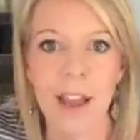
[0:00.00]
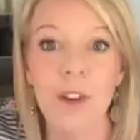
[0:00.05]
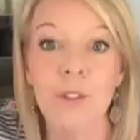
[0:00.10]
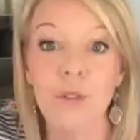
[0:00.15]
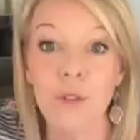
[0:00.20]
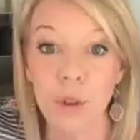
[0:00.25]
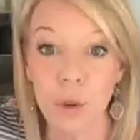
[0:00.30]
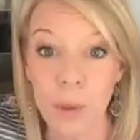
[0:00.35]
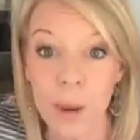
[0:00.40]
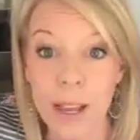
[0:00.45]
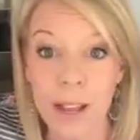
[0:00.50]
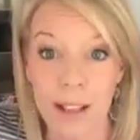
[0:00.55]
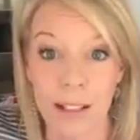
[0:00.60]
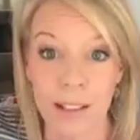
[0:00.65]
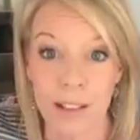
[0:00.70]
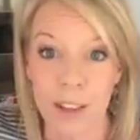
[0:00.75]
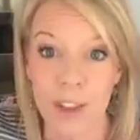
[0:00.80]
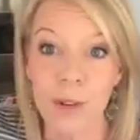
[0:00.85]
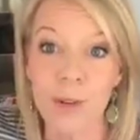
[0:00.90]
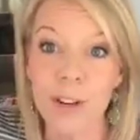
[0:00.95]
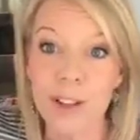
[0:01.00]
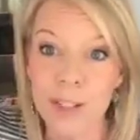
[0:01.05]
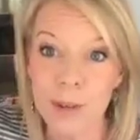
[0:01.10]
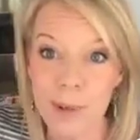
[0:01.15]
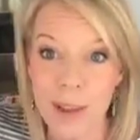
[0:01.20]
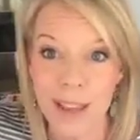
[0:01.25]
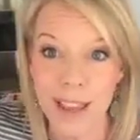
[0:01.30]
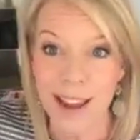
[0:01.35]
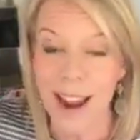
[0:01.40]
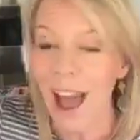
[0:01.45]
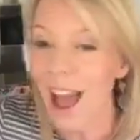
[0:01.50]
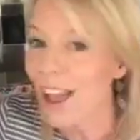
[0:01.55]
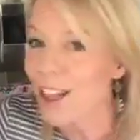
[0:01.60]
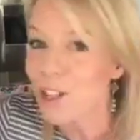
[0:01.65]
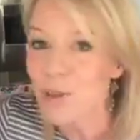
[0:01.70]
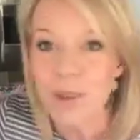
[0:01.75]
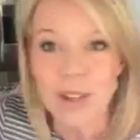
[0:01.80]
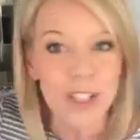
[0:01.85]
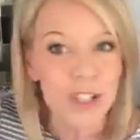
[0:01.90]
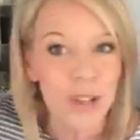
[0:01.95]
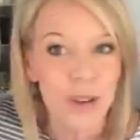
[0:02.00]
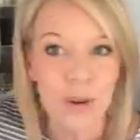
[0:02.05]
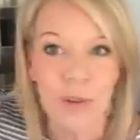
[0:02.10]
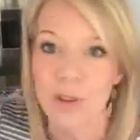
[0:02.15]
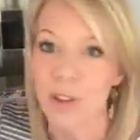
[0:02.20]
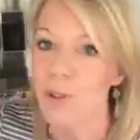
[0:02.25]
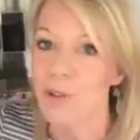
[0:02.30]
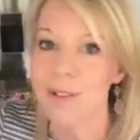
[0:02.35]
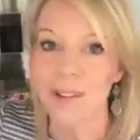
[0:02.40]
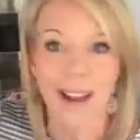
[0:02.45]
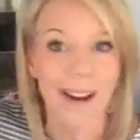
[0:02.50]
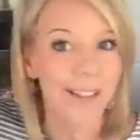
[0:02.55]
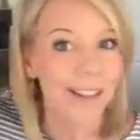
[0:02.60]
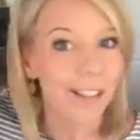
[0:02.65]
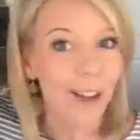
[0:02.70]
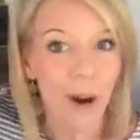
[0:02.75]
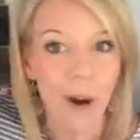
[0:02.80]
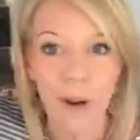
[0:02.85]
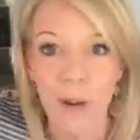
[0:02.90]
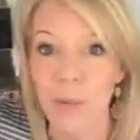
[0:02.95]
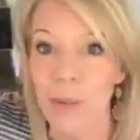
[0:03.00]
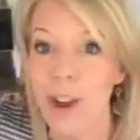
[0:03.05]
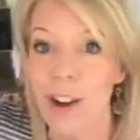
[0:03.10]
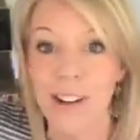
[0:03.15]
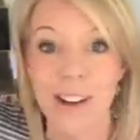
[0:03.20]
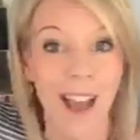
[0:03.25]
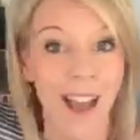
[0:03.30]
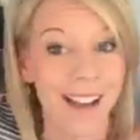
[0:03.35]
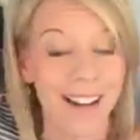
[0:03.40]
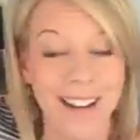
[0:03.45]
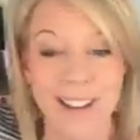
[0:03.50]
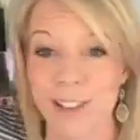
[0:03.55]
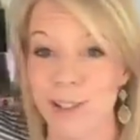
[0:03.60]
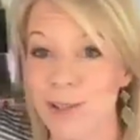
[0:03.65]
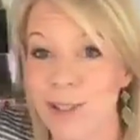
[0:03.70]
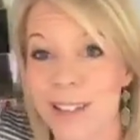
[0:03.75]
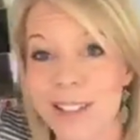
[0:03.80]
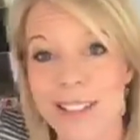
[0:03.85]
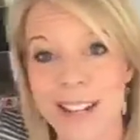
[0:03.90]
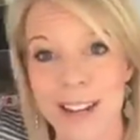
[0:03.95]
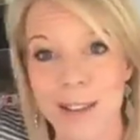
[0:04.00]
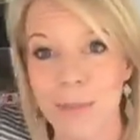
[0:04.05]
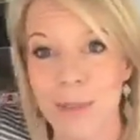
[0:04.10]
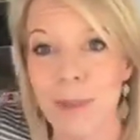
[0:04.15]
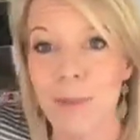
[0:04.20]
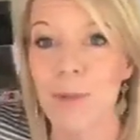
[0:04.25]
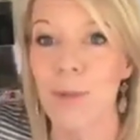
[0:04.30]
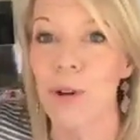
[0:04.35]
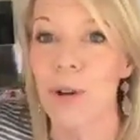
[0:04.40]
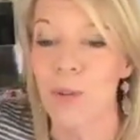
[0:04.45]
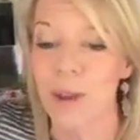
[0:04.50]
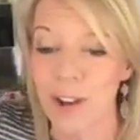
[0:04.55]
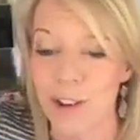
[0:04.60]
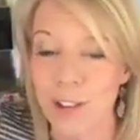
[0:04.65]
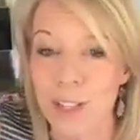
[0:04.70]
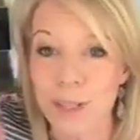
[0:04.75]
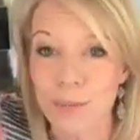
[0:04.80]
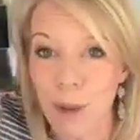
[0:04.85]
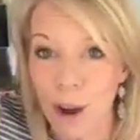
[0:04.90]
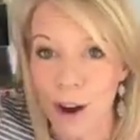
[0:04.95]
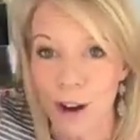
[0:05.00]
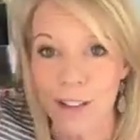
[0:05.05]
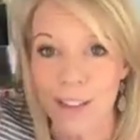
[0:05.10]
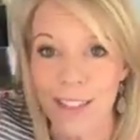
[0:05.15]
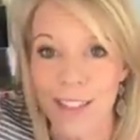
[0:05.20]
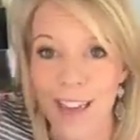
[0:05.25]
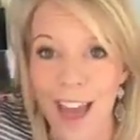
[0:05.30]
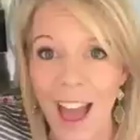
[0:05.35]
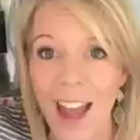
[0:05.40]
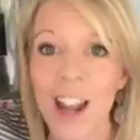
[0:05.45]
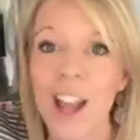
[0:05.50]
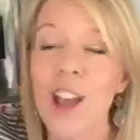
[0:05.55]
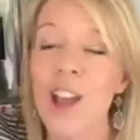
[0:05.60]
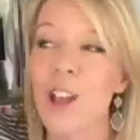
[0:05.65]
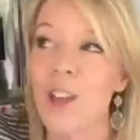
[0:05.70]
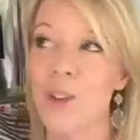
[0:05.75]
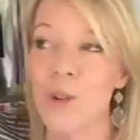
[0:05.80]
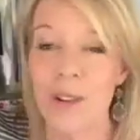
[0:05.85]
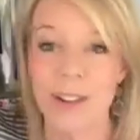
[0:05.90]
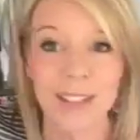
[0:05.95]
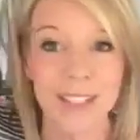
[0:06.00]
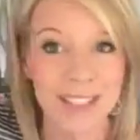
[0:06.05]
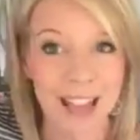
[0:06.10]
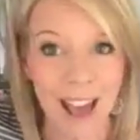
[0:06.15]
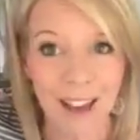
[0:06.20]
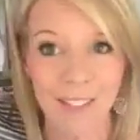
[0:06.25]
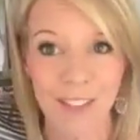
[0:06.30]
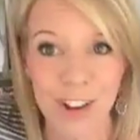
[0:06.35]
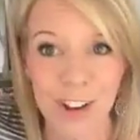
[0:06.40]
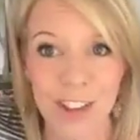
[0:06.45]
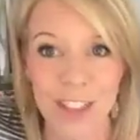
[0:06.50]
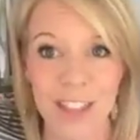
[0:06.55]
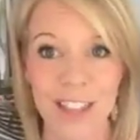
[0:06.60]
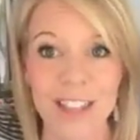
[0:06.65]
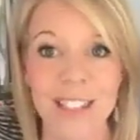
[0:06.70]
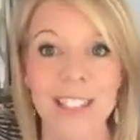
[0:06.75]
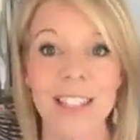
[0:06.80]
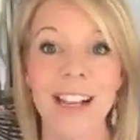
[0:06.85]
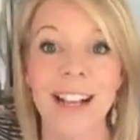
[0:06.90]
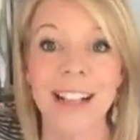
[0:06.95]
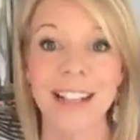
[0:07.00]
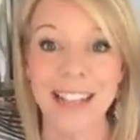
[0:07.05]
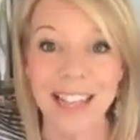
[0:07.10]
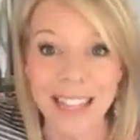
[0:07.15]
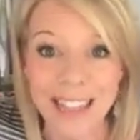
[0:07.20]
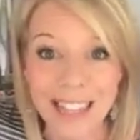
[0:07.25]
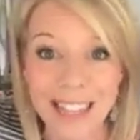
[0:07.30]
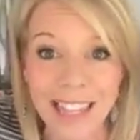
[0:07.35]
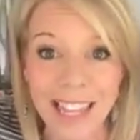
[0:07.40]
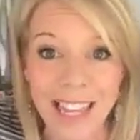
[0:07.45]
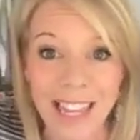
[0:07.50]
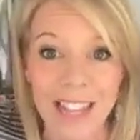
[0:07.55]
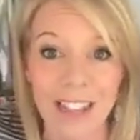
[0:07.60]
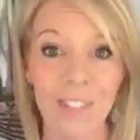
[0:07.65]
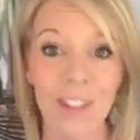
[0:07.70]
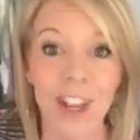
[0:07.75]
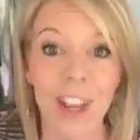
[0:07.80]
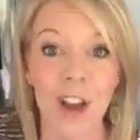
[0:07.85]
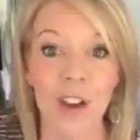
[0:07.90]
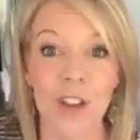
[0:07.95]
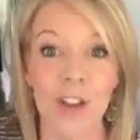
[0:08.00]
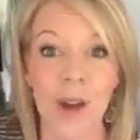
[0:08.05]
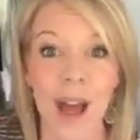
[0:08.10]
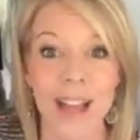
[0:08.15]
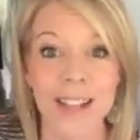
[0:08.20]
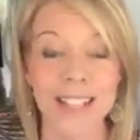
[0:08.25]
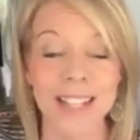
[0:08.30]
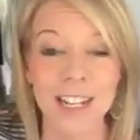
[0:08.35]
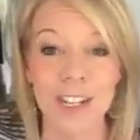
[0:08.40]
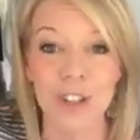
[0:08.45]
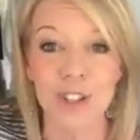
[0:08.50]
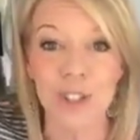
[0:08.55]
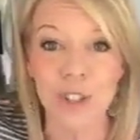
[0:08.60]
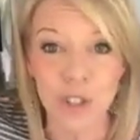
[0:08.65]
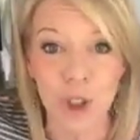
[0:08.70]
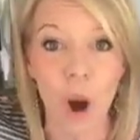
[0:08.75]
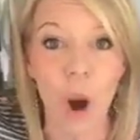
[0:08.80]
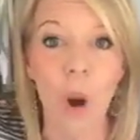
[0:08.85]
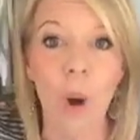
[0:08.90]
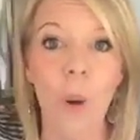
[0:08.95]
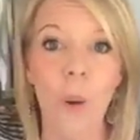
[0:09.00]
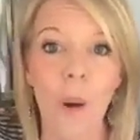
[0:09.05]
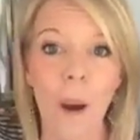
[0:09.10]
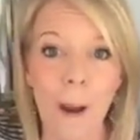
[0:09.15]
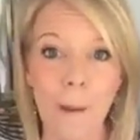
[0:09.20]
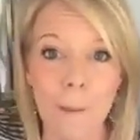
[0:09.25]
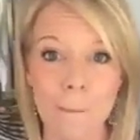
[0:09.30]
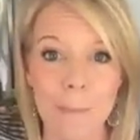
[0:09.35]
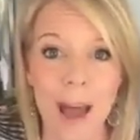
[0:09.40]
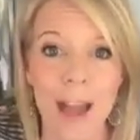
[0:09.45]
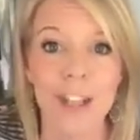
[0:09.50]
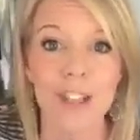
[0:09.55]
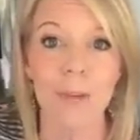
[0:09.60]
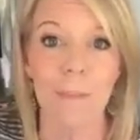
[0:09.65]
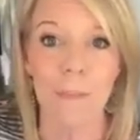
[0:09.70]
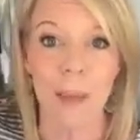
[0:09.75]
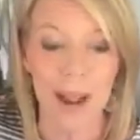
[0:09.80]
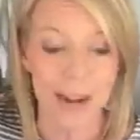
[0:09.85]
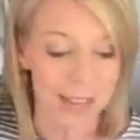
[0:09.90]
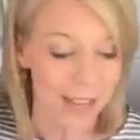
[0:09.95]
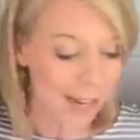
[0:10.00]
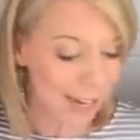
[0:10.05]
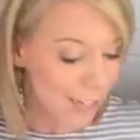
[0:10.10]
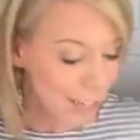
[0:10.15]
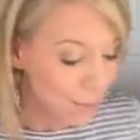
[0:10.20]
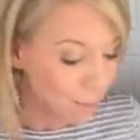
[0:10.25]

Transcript: For real, you are doing it. I do it too. You are not alone. We are not going to do this anymore. We are smarter than that. You are savvier than this. Click the link in the video, you guys. It is so much money and this